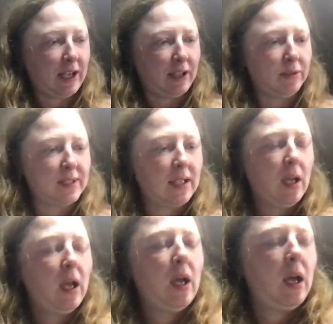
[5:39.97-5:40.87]
use
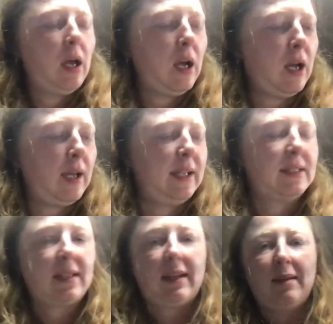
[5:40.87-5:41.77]
uh,
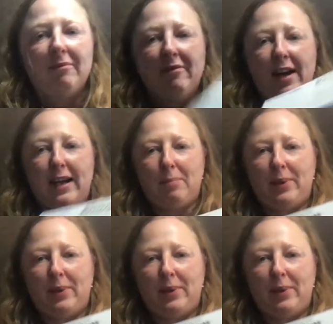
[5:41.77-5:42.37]
it's kim wipe